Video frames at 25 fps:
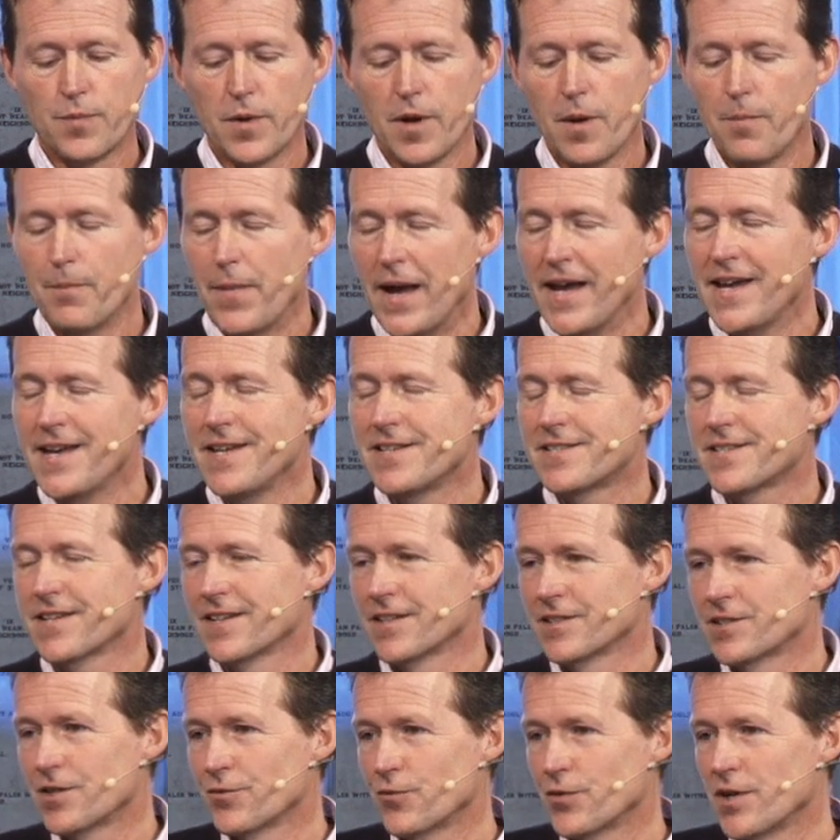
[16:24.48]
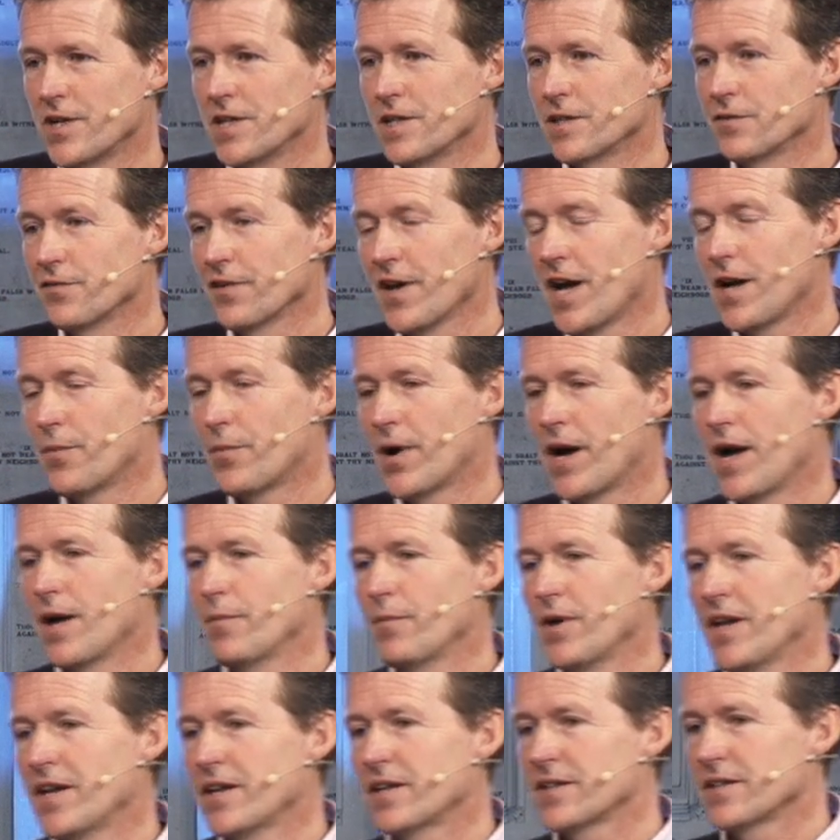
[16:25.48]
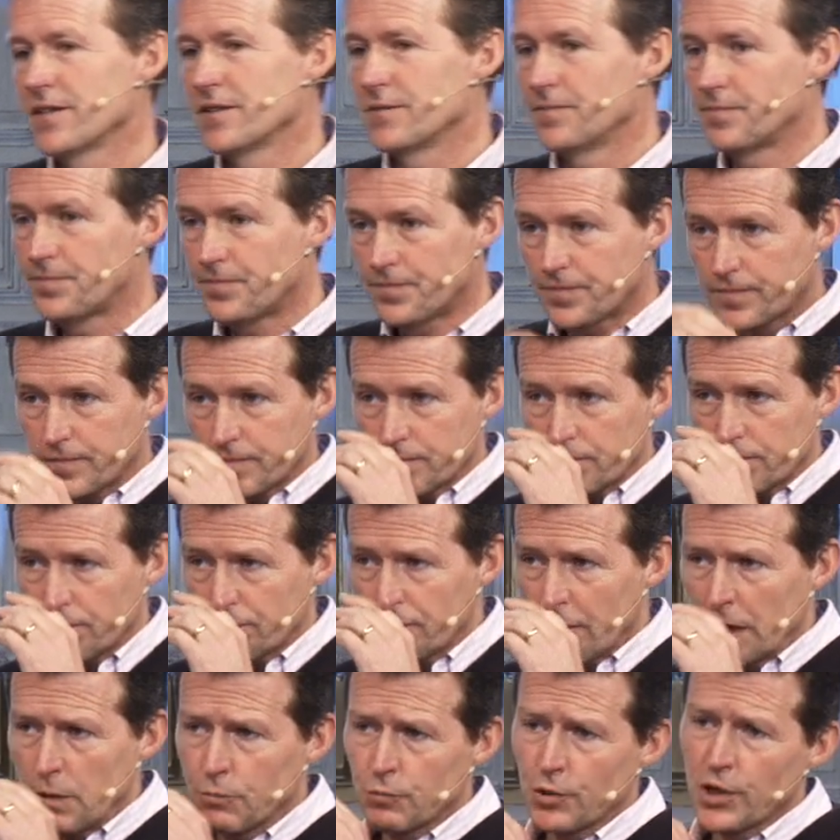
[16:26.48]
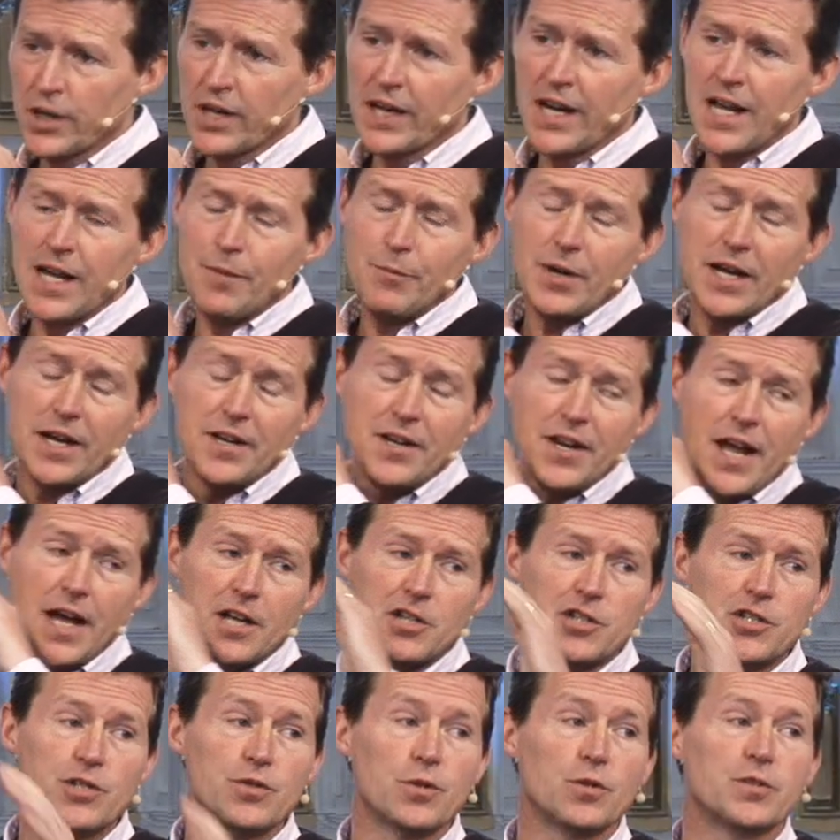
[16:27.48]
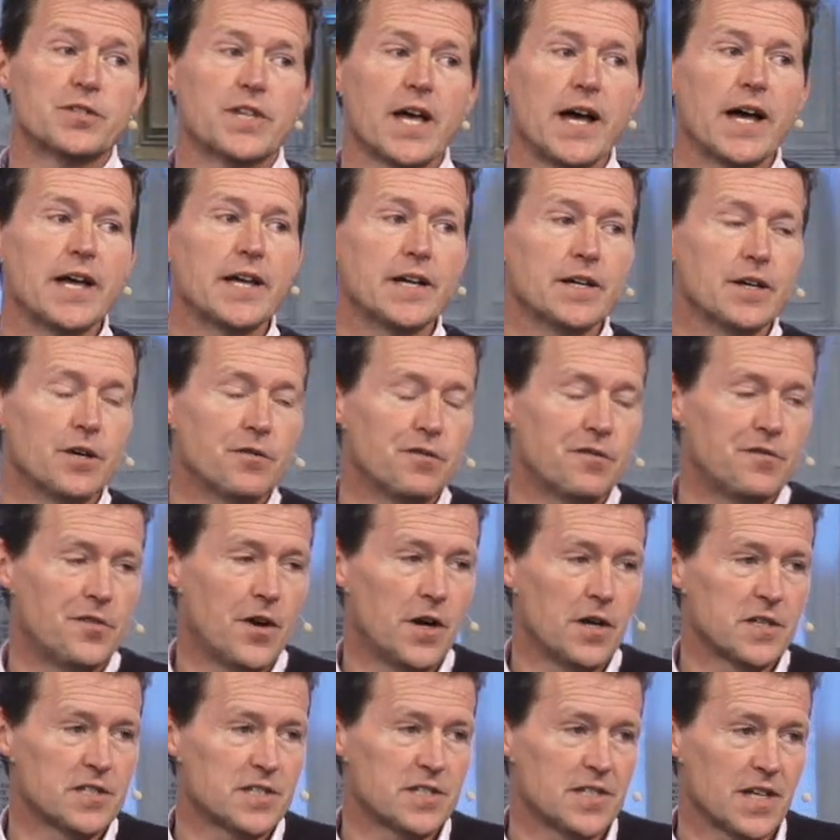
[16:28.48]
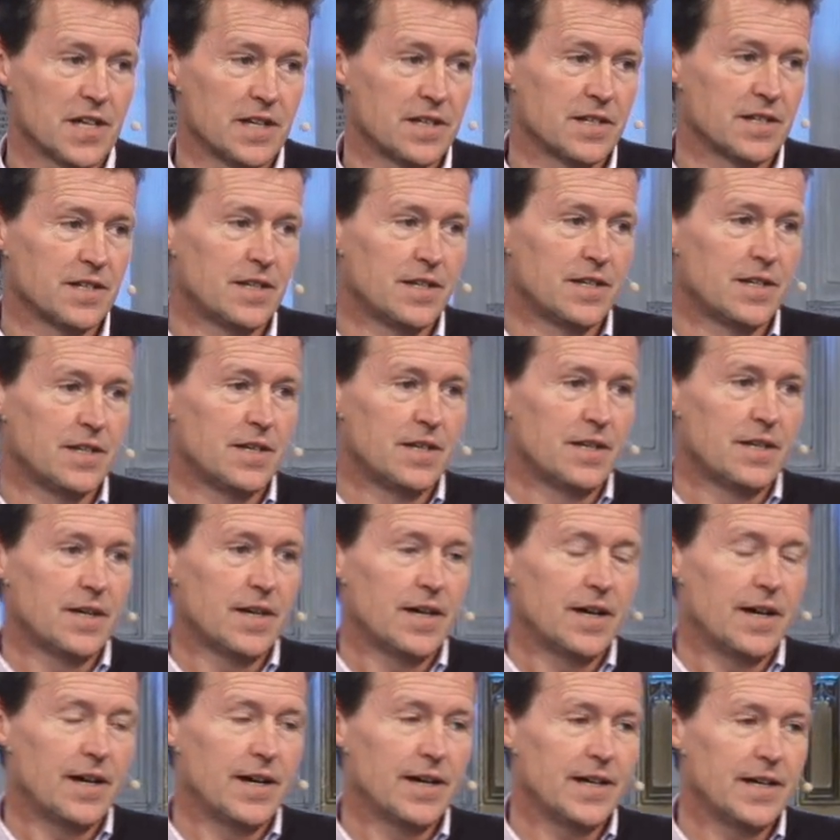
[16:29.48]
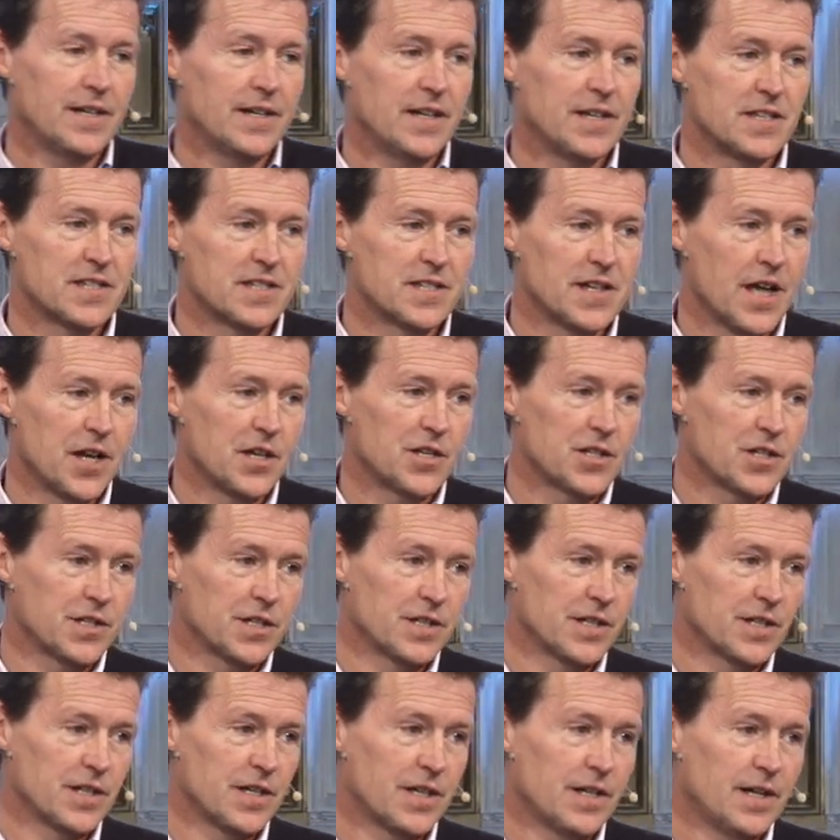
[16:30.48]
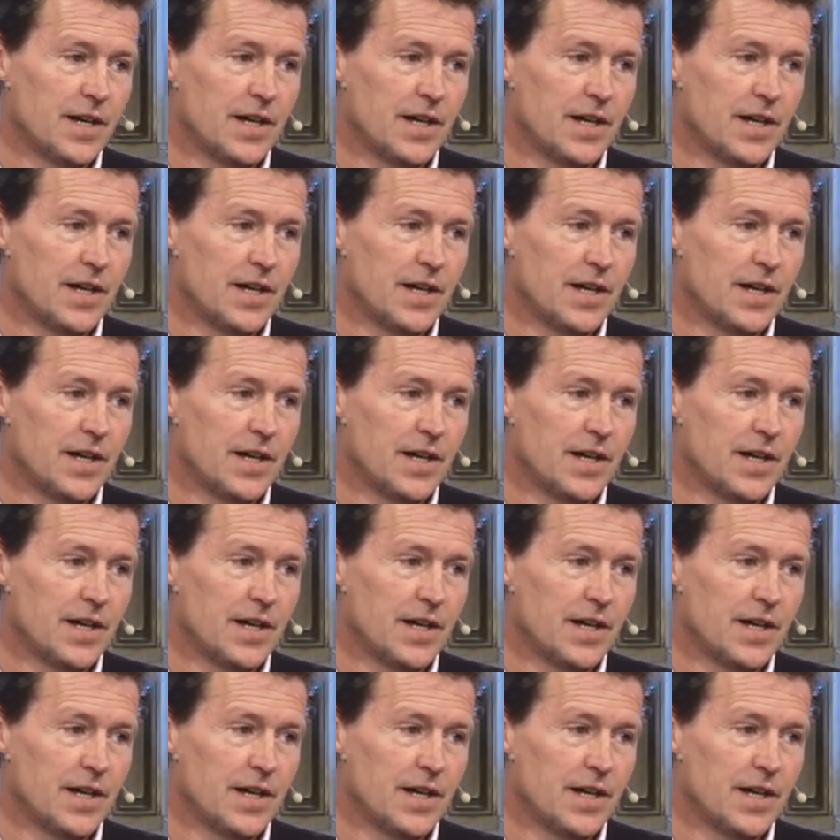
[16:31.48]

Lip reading: amazing to read of Abraham Lincoln proclaiming a national day of fasting in his nation.